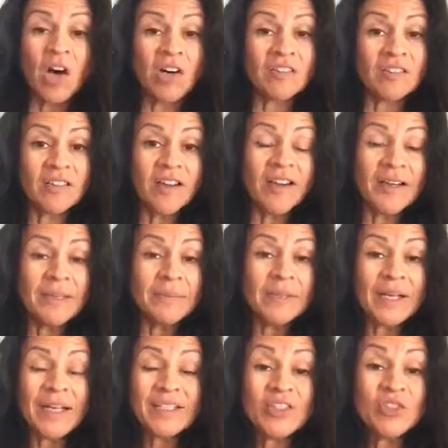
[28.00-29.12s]
online,
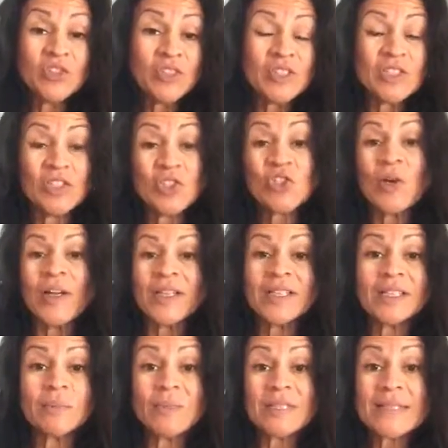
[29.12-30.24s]
but I usually just try to
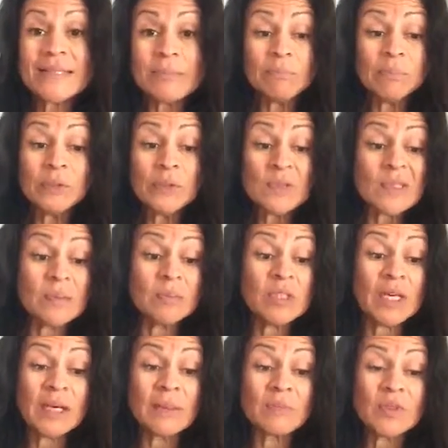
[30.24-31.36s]
keep it simple.
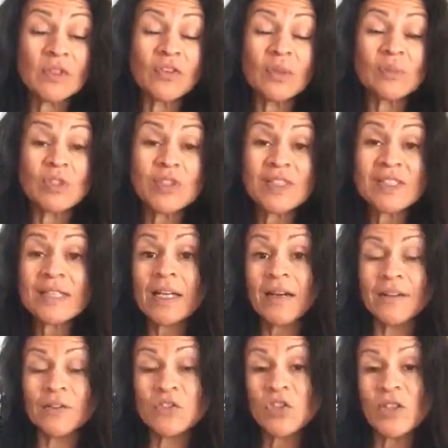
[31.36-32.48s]
Sometimes if I'm just
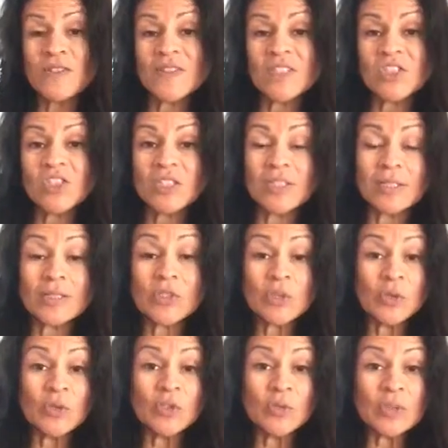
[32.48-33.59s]
kind of transitioning
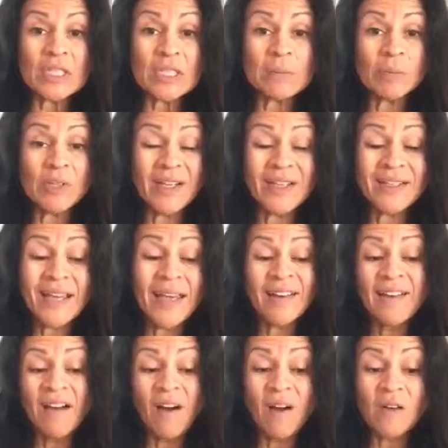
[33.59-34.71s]
into a new eating plan,
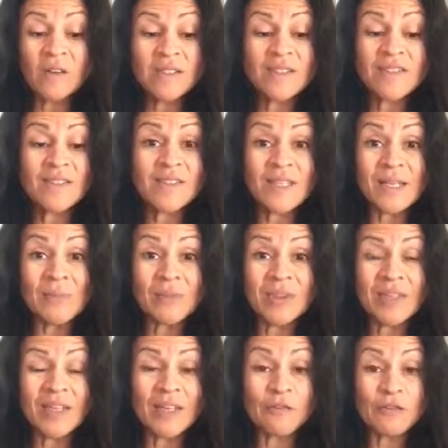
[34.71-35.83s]
I'll eat the same
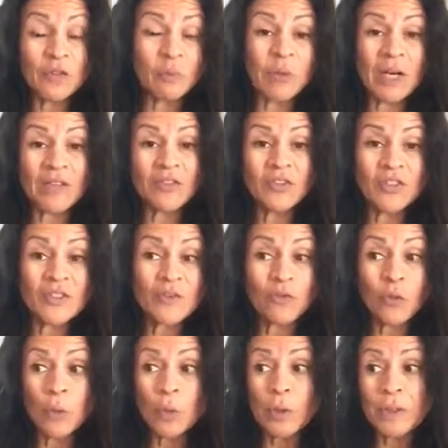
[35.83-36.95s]
thing for
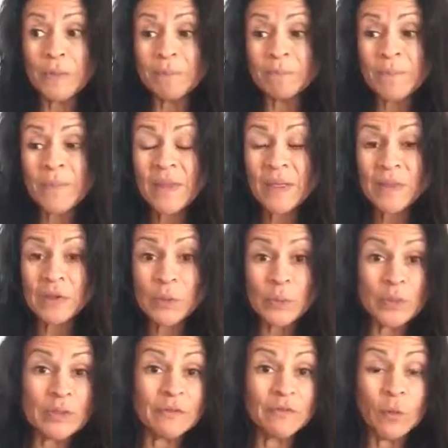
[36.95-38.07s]
breakfast for
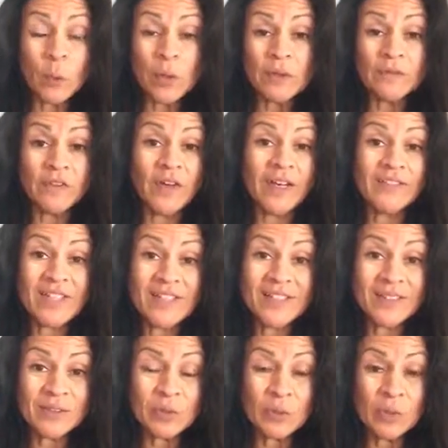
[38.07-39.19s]
3, 4, 5
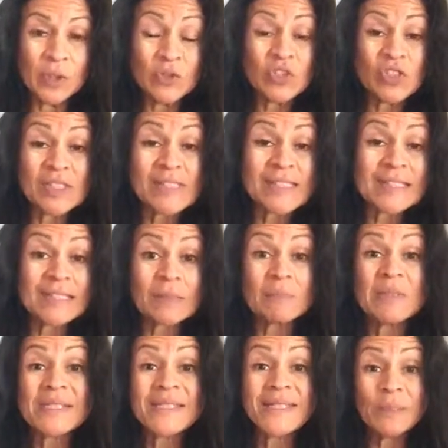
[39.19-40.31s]
days in a row just to
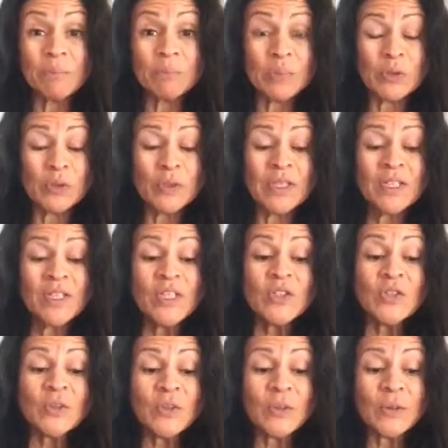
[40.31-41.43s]
keep it simple.
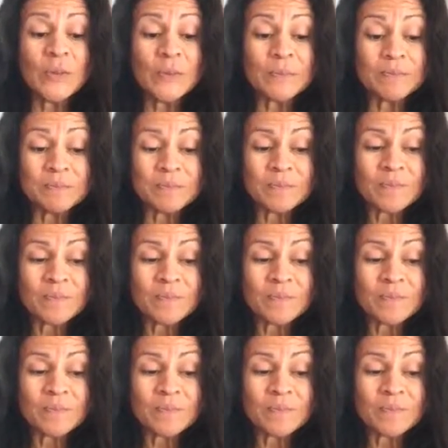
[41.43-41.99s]
So